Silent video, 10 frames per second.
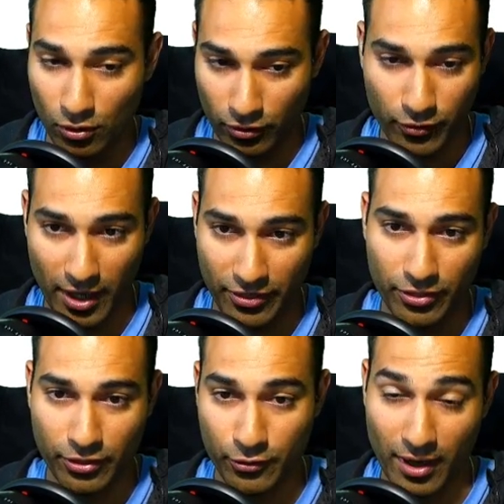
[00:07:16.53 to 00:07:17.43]
throughout
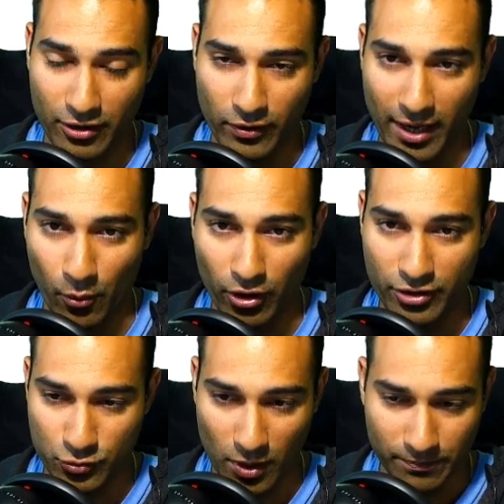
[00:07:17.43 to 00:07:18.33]
throughout your network as
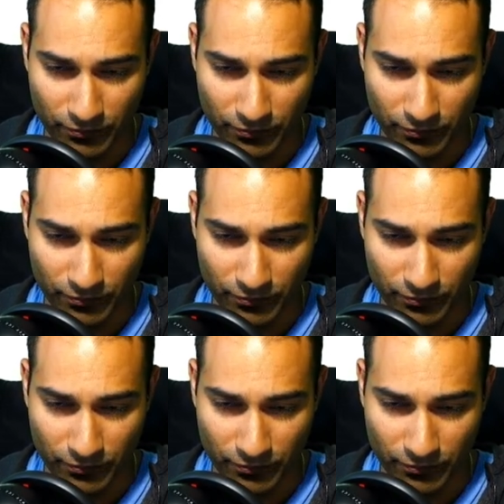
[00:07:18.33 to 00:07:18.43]
well.